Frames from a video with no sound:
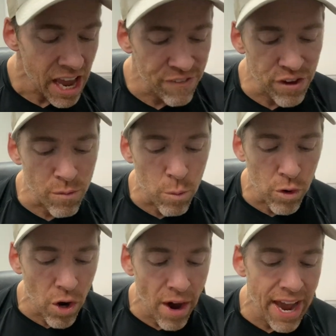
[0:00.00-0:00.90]
If
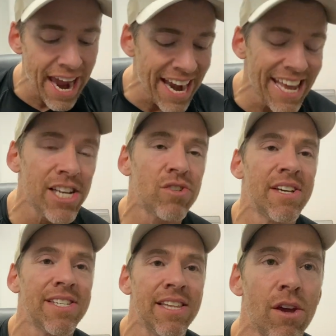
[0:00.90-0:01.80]
you've got any
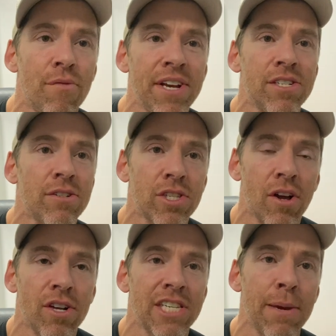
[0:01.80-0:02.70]
interest original
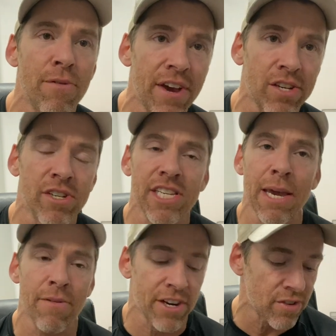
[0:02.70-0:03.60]
Star Saber, Victory
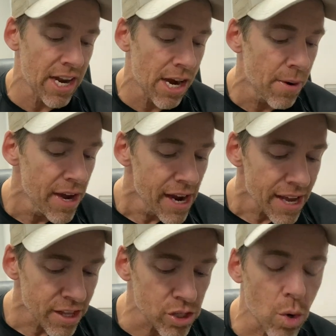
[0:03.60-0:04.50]
Saber, Victory though,
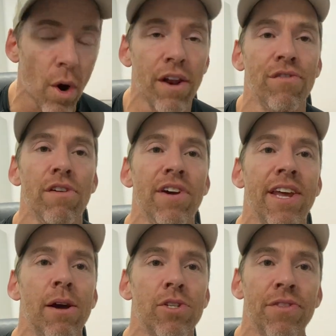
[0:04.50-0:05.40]
there's quite a few
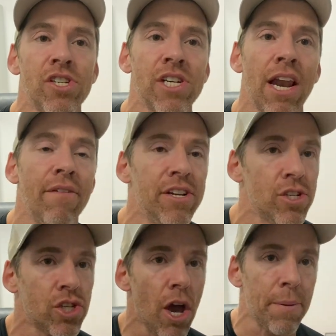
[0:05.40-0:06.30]
videos on this channel of it.
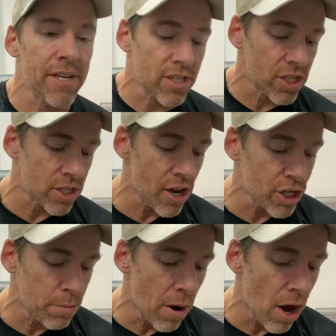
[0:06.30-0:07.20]
Just type it into the
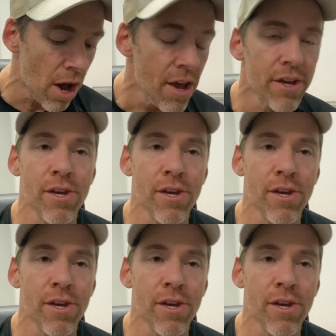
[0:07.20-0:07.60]
search bar.